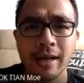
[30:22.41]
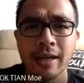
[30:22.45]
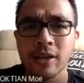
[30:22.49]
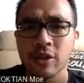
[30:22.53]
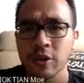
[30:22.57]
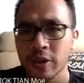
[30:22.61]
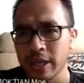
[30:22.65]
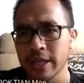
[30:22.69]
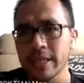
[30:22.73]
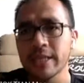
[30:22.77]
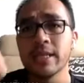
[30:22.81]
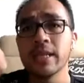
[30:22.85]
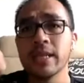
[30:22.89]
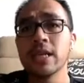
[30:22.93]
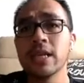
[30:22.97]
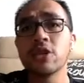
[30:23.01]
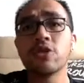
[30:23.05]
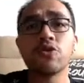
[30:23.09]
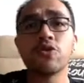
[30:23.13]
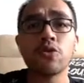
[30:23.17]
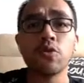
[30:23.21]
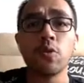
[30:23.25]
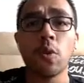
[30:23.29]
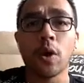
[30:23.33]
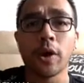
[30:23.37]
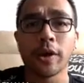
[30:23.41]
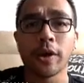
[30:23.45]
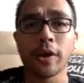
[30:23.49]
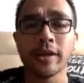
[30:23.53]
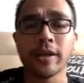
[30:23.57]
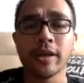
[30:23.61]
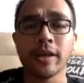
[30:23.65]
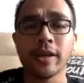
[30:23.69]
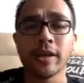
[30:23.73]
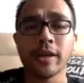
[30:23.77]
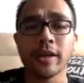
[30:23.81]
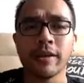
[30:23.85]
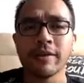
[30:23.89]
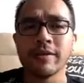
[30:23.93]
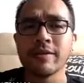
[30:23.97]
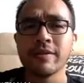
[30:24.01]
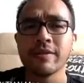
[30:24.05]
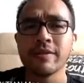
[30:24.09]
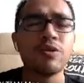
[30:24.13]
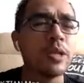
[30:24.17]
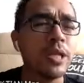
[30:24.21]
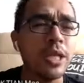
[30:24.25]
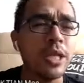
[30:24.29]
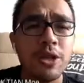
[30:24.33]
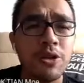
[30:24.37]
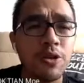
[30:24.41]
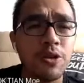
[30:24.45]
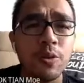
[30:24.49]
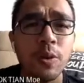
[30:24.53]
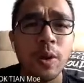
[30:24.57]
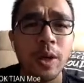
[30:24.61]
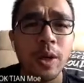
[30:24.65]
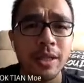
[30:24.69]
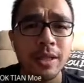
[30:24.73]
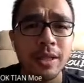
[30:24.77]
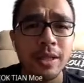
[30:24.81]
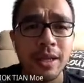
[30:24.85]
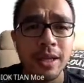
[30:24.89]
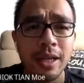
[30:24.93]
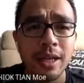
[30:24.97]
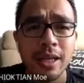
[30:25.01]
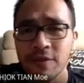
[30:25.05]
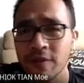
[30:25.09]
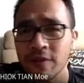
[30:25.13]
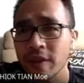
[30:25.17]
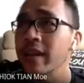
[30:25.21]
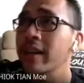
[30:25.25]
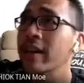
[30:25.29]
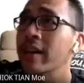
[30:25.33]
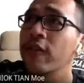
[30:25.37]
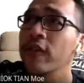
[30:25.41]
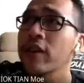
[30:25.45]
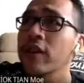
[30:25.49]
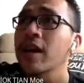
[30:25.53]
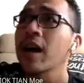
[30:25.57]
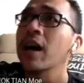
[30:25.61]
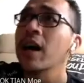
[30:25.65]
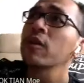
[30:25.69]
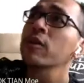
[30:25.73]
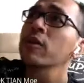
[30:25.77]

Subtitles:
You can see through water. If you see through water, and it's very difficult. How are